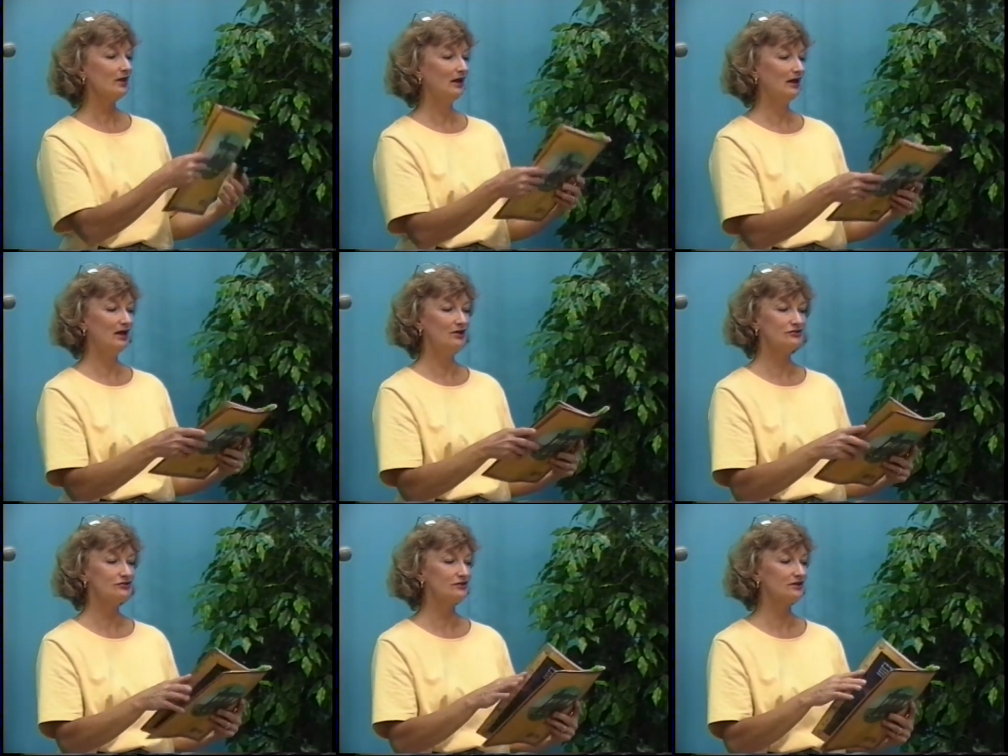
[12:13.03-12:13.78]

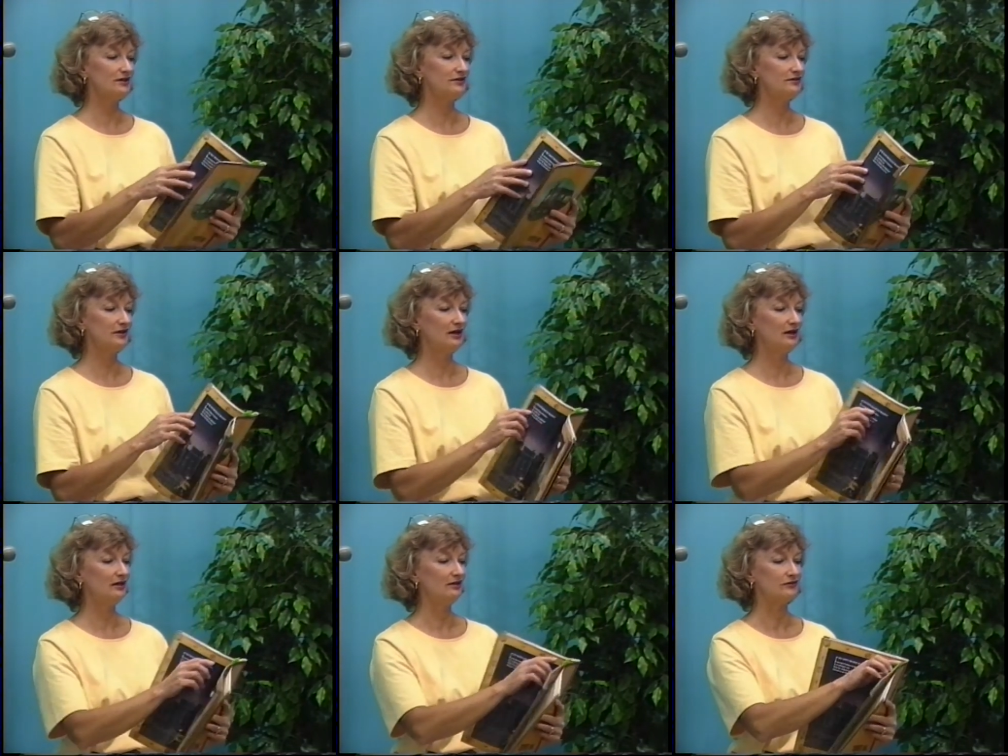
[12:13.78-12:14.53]
As you can
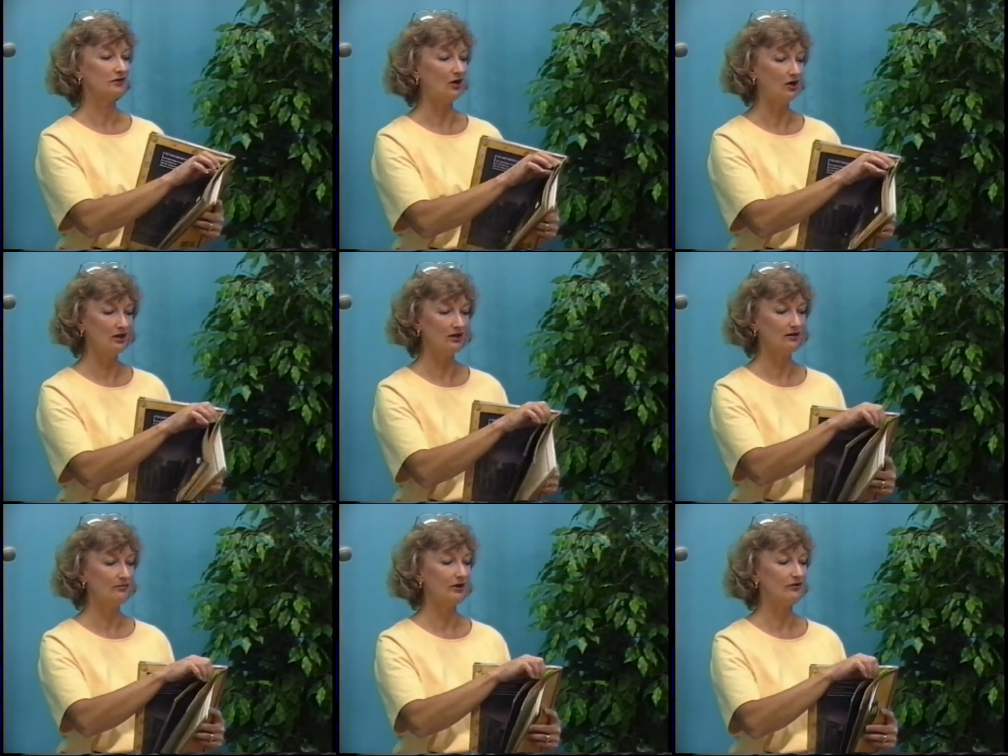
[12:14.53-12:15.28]
tell, it's all
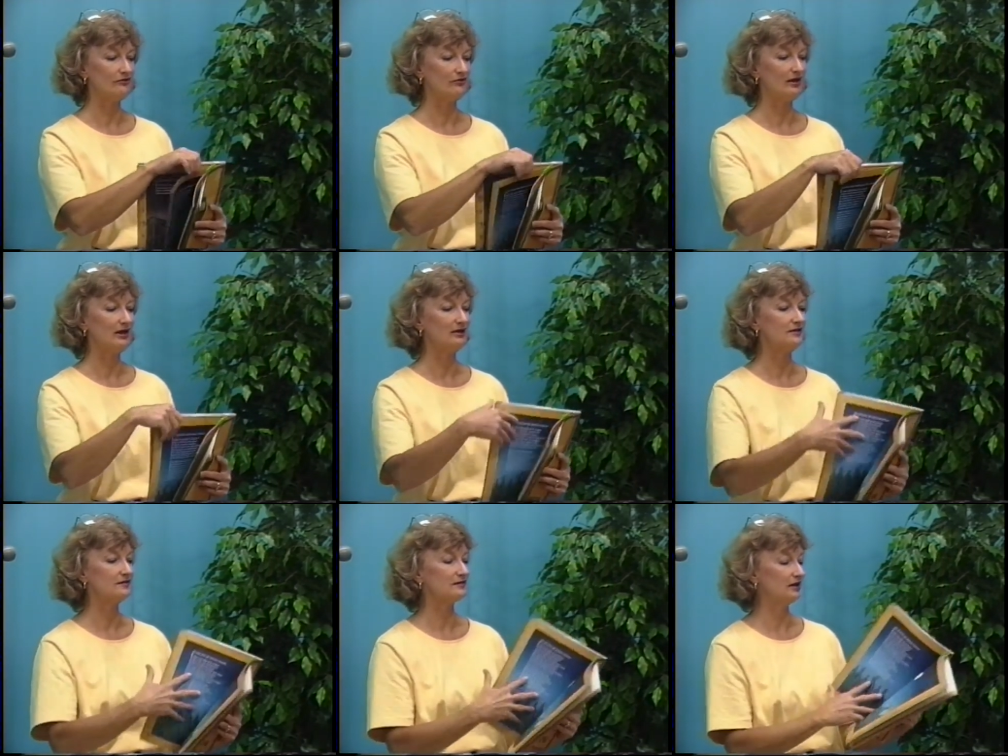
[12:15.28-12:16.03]
about
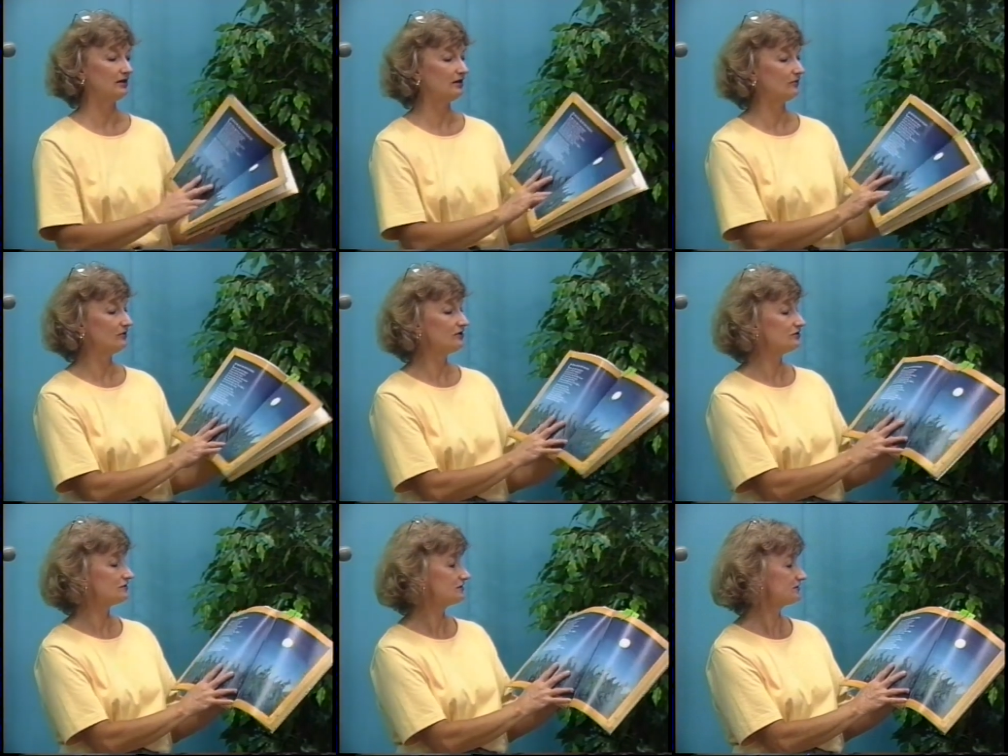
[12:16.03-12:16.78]
dragons, and I'll
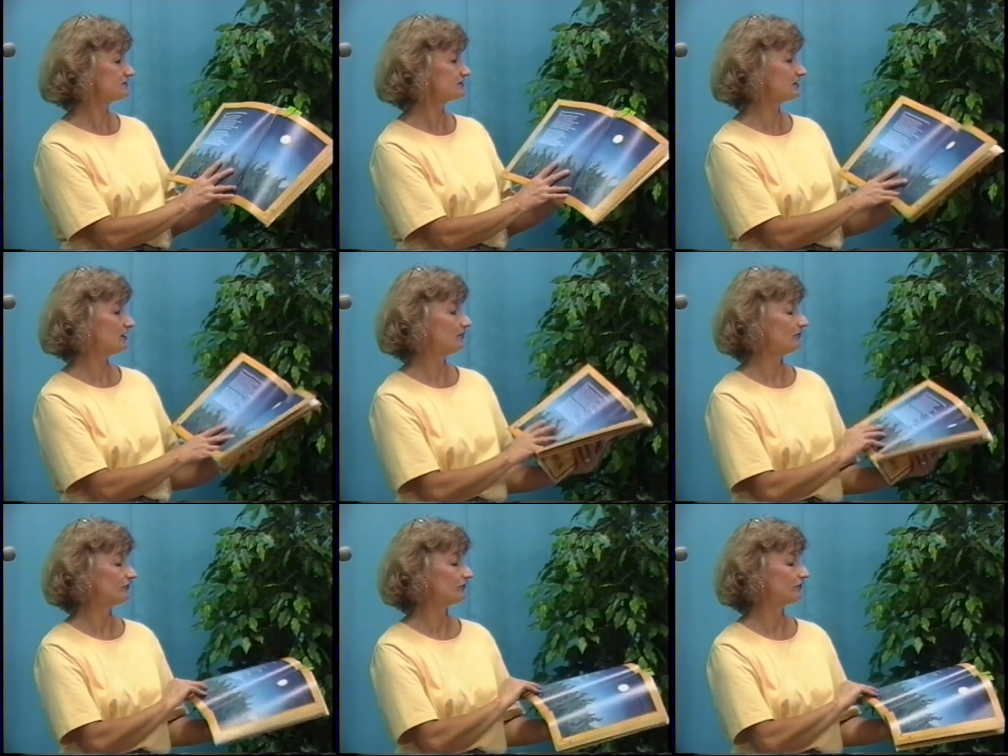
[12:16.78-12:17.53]
read you just a
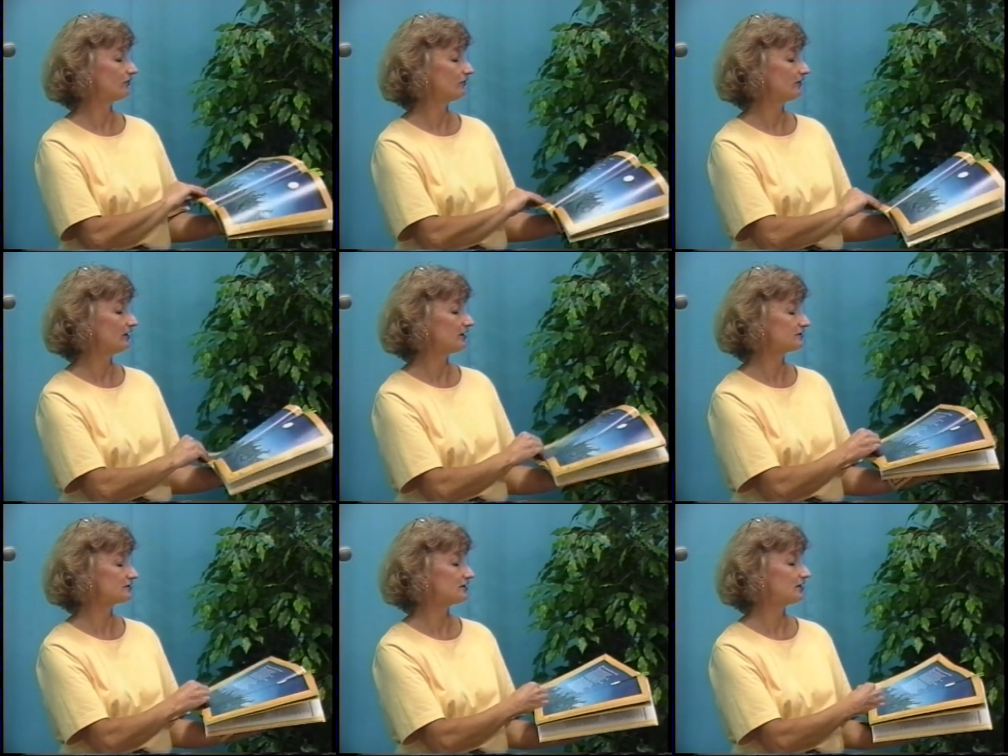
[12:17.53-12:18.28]
couple so
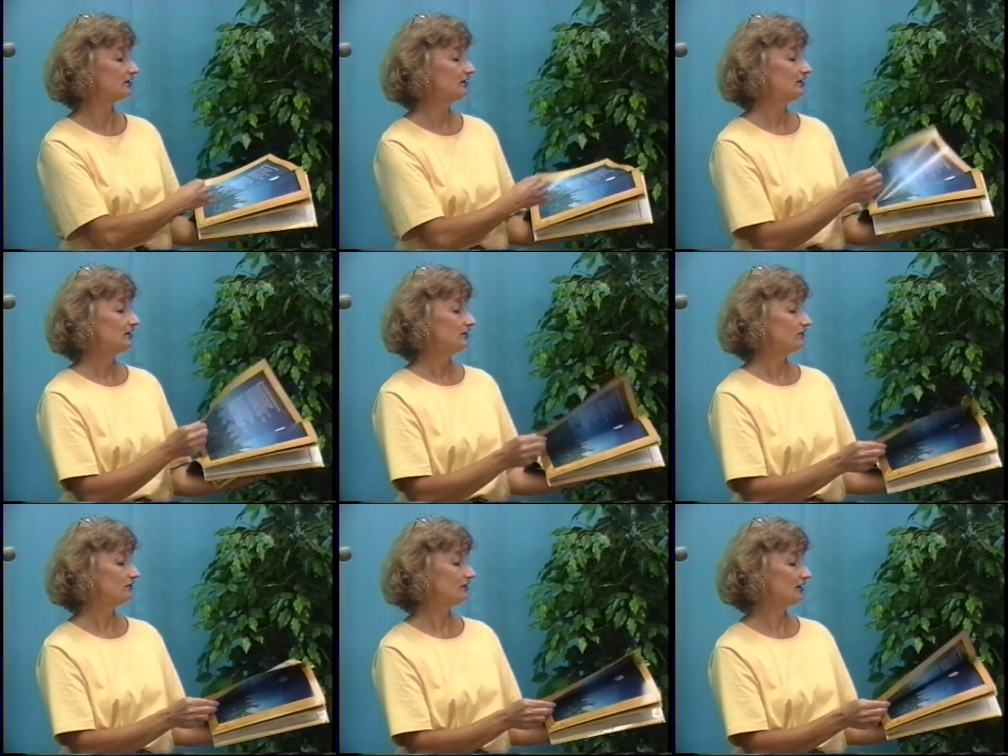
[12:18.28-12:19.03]
that uh,
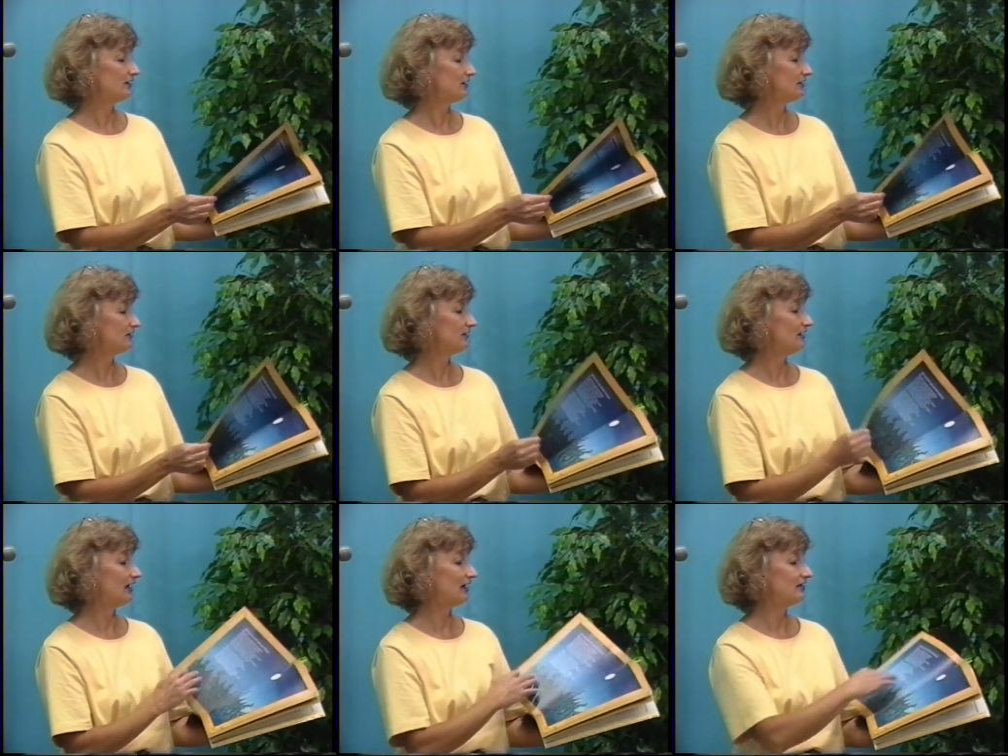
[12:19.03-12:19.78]
you kind of get
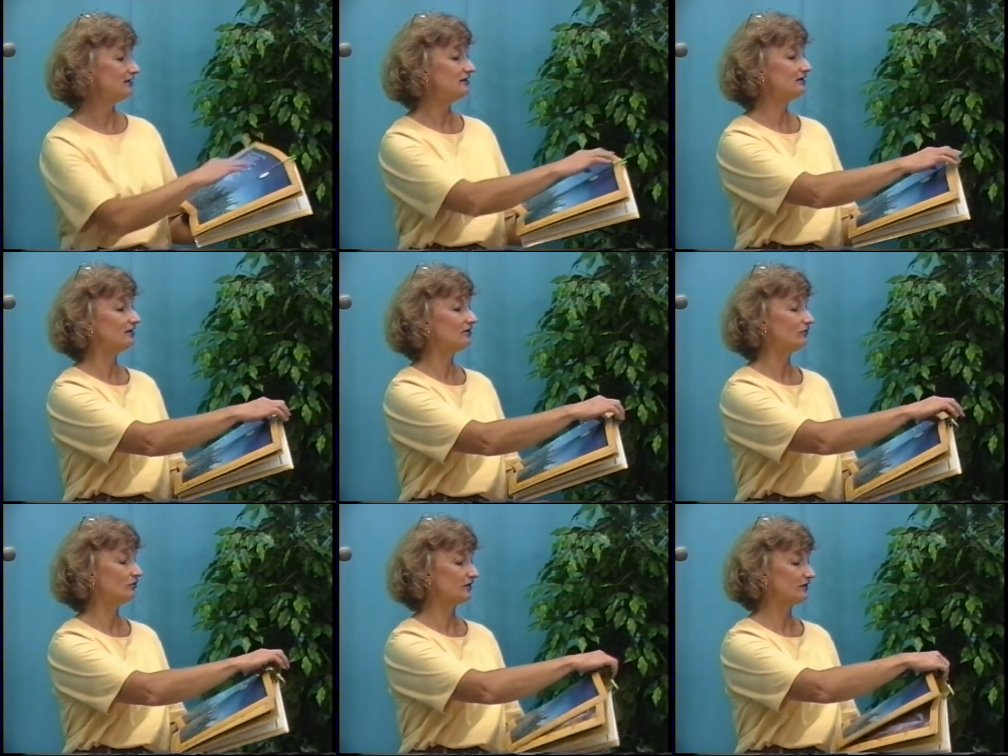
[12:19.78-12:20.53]
the idea of
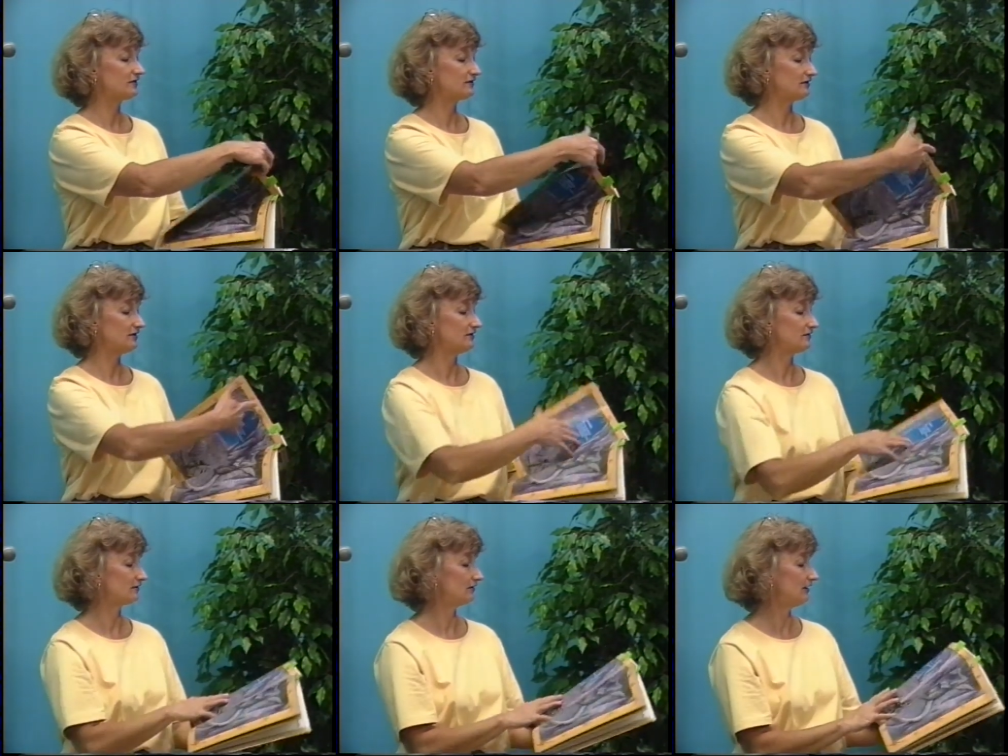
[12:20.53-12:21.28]
what this
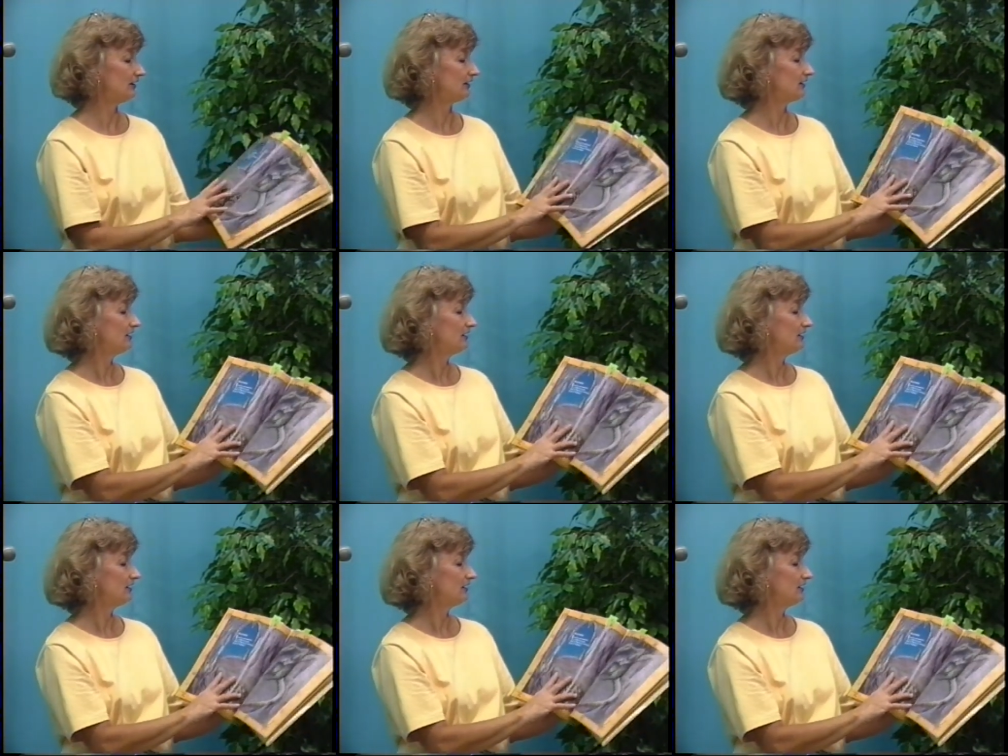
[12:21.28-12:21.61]
is like.